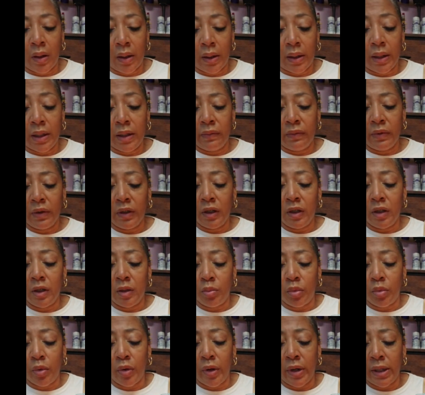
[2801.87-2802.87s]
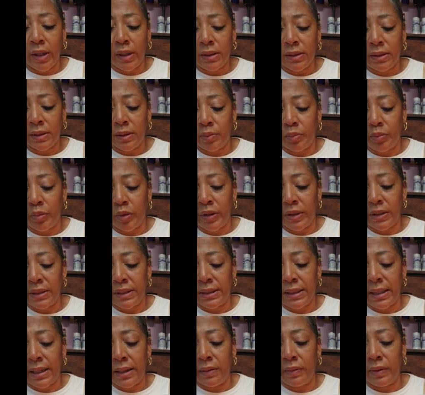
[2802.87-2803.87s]
Give it a good press. Press
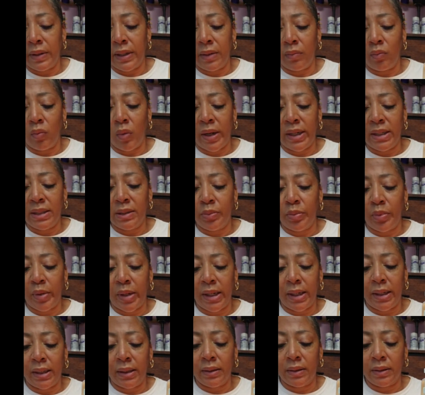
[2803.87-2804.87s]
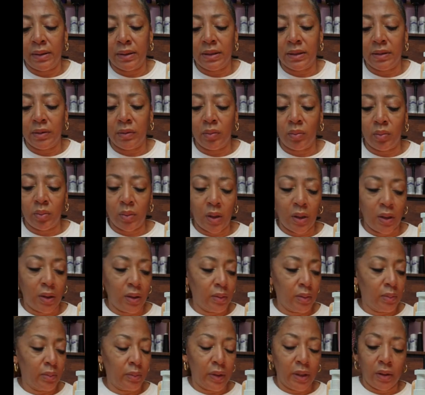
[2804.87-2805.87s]
down that waistband.
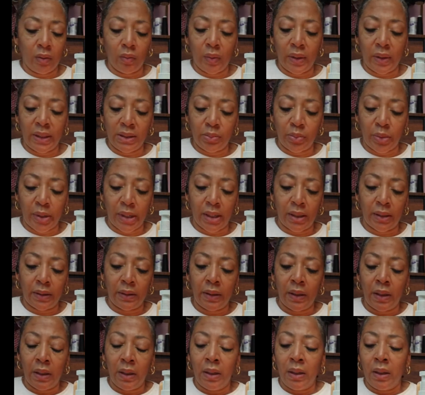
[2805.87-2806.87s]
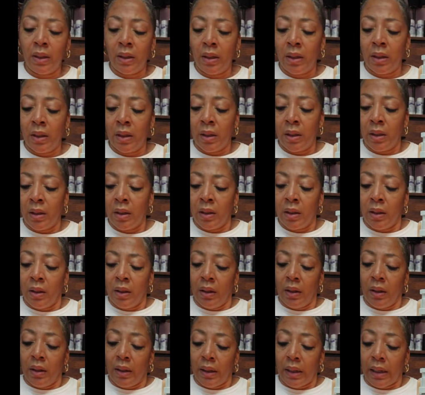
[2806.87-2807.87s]
Yeah, waistband.
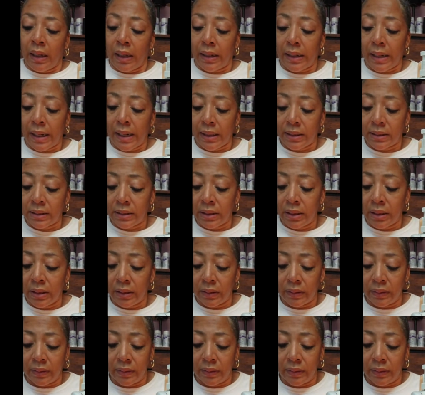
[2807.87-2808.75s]
And that's it.